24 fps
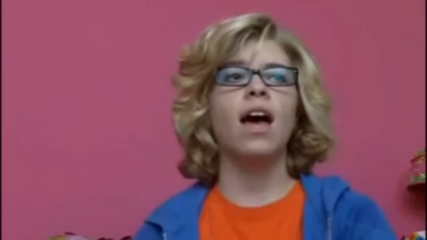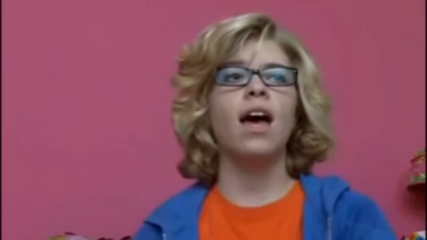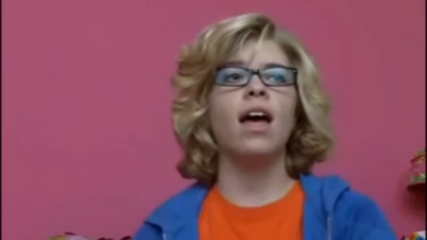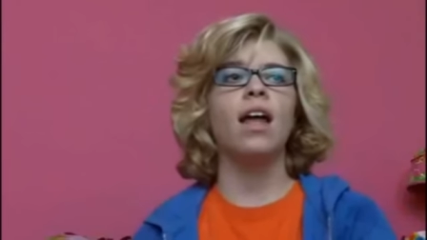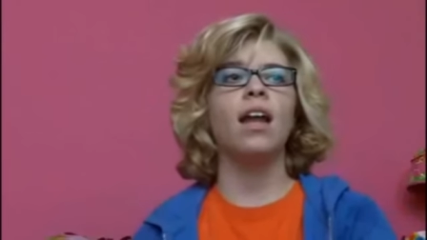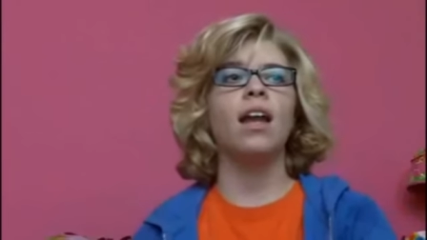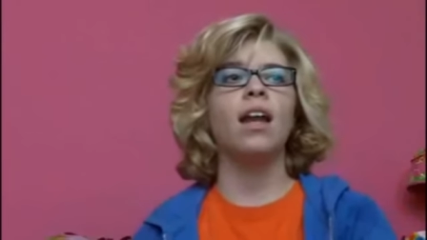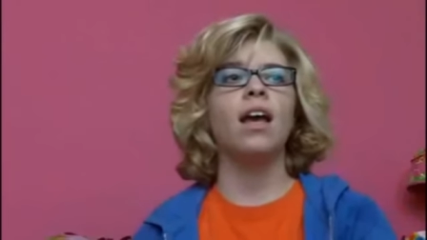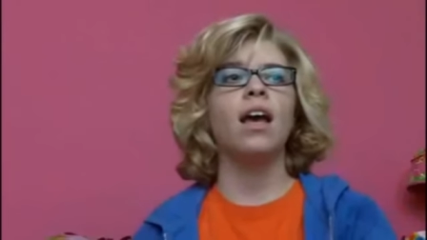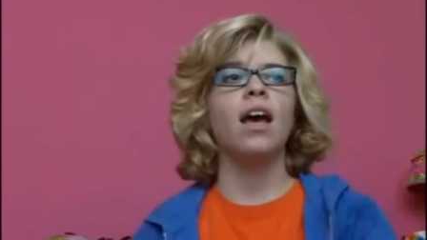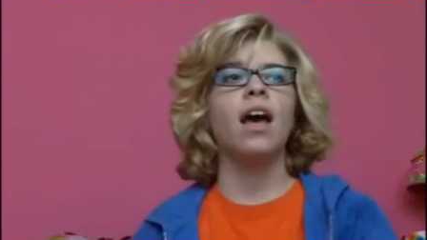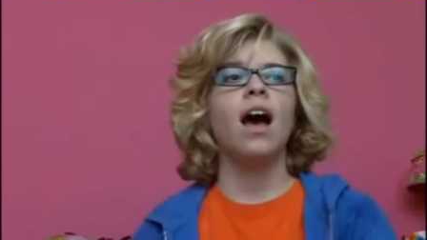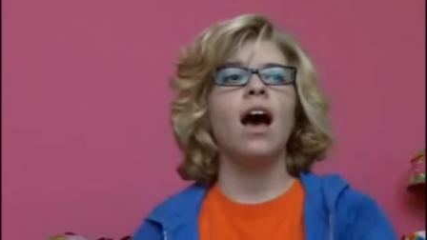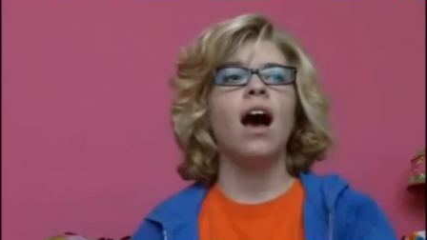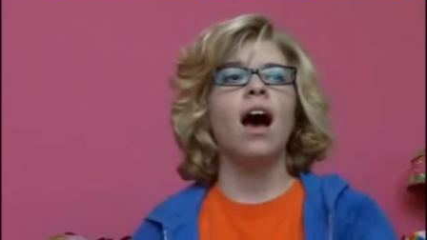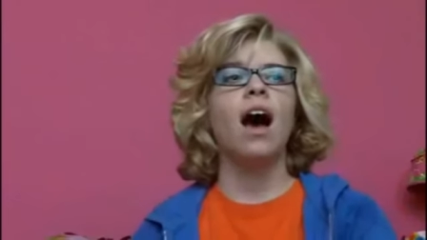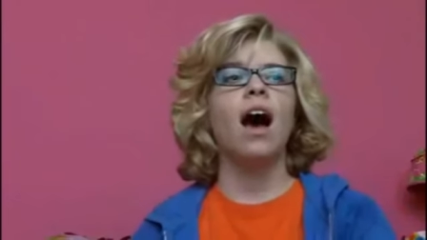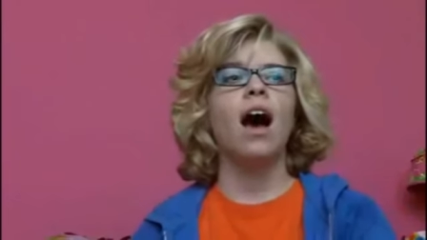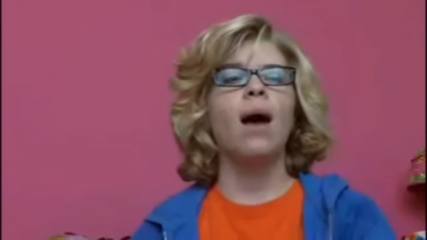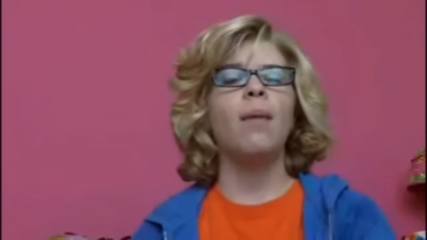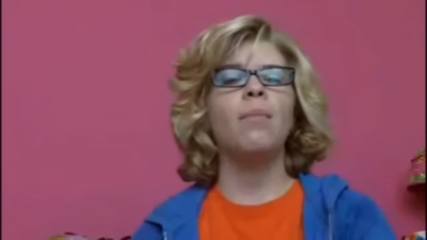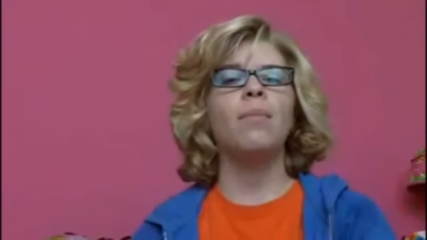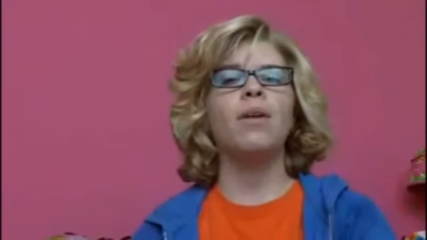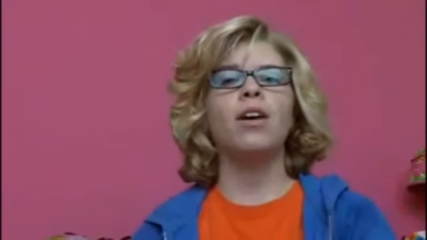that
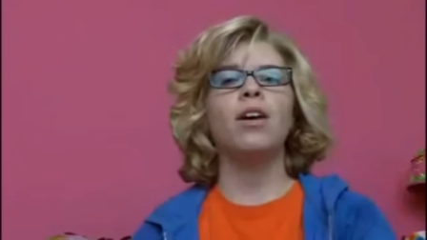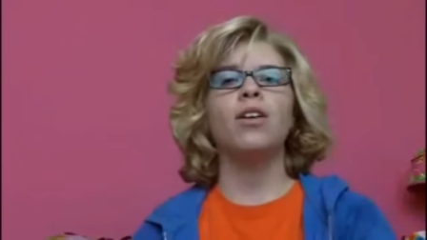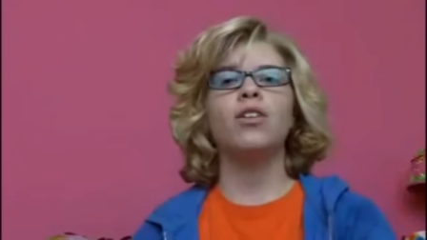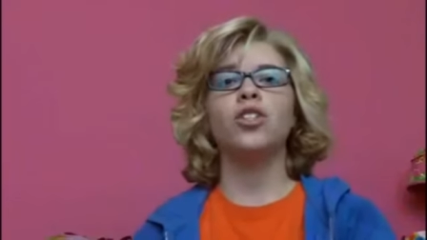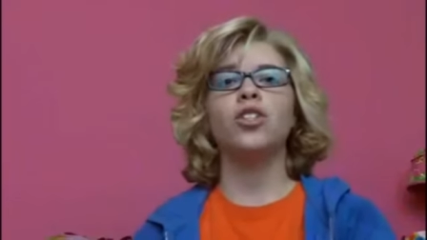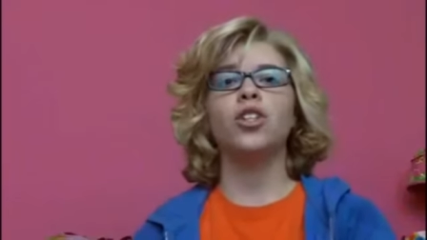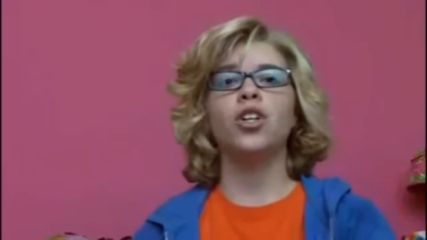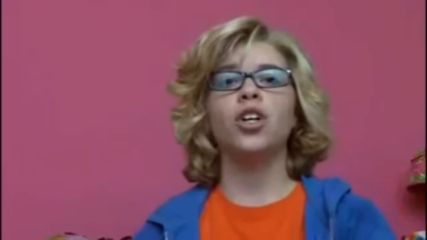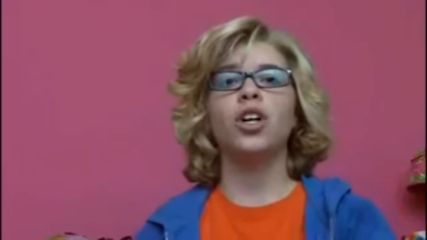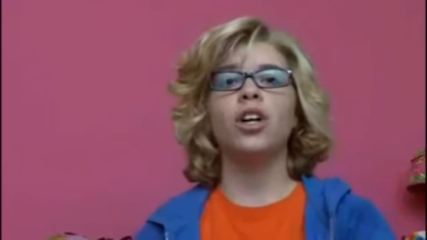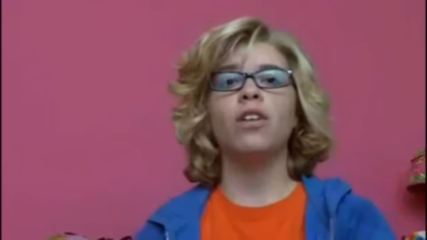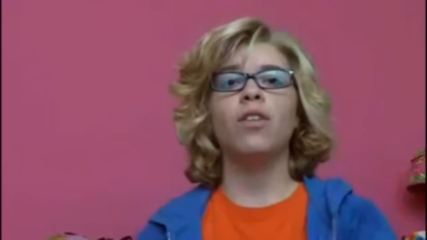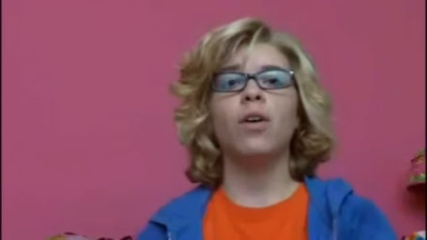I'm not sure